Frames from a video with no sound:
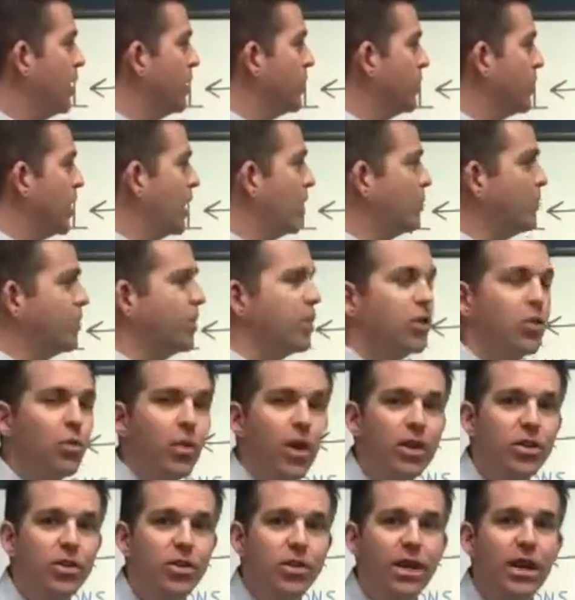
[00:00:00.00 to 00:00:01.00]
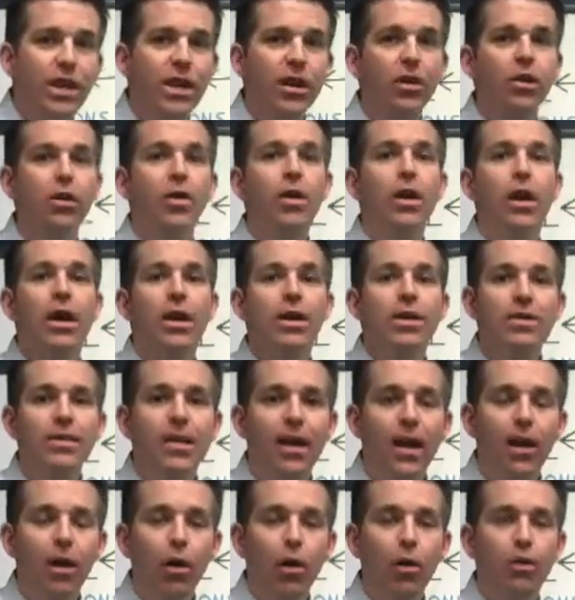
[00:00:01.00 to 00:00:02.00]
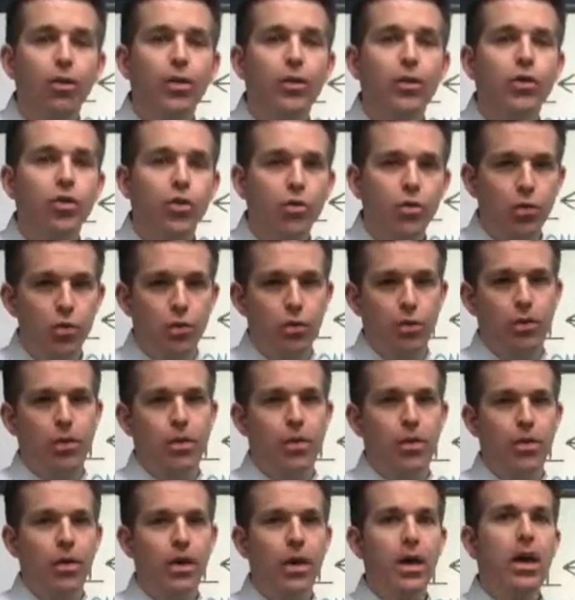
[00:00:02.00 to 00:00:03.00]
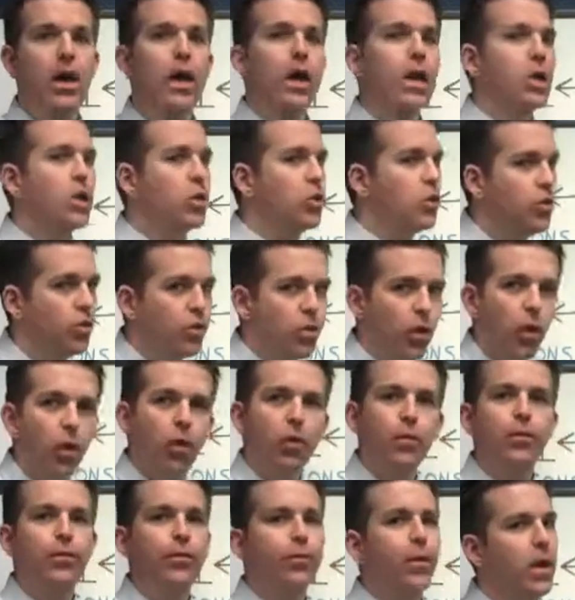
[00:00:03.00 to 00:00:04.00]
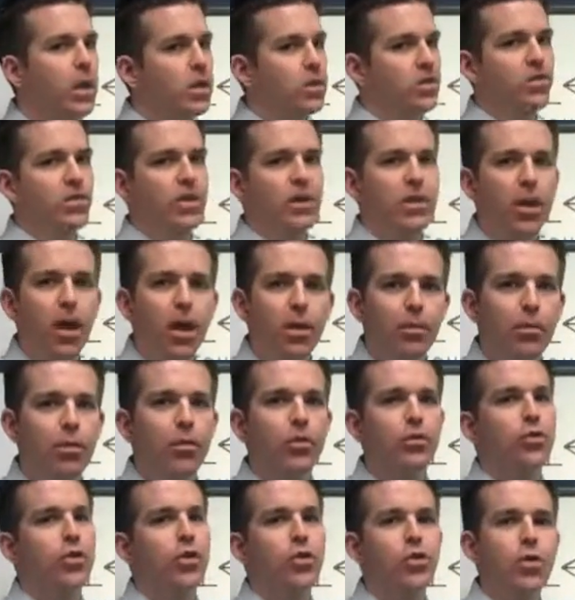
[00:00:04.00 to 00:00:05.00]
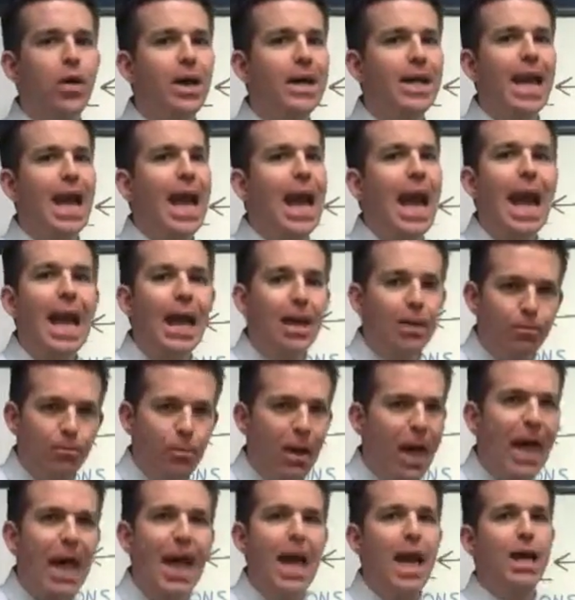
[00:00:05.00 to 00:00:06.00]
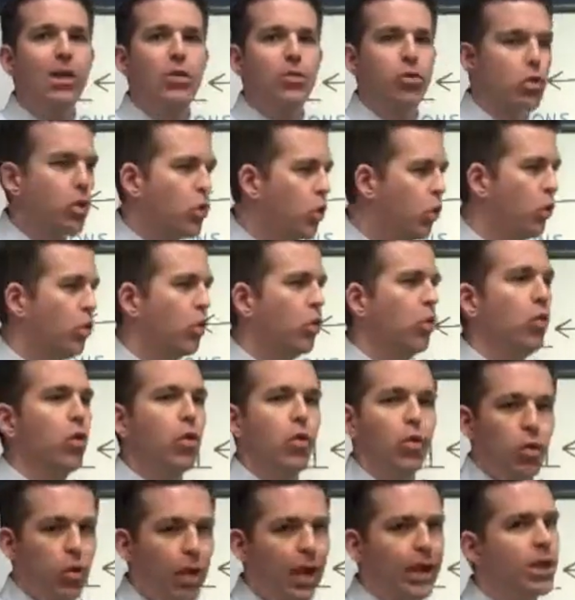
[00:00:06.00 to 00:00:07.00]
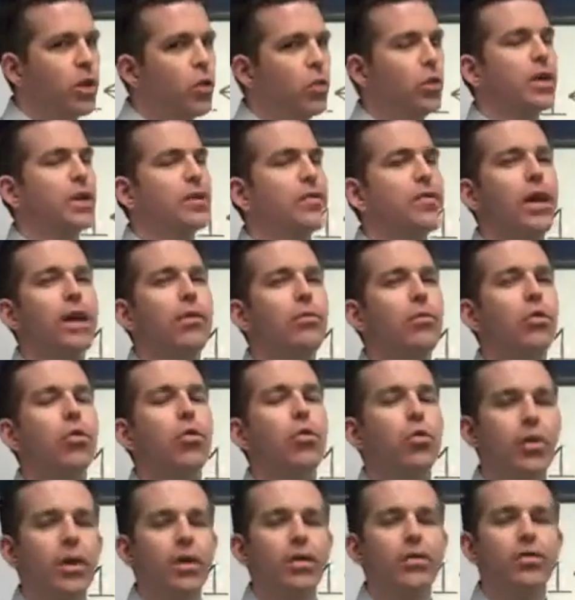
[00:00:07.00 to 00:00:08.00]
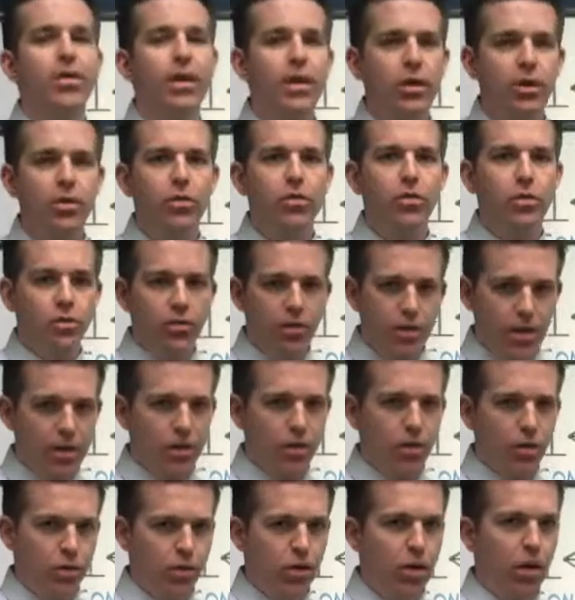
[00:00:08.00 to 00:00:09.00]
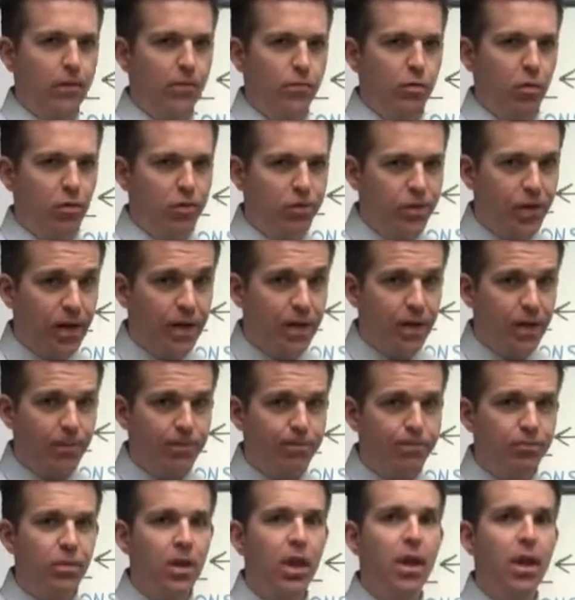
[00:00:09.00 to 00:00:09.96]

Same situation here. Tell the truth. Don't fudge the numbers to try to act bad or cool or like you want to take more risk than you're comfortable taking.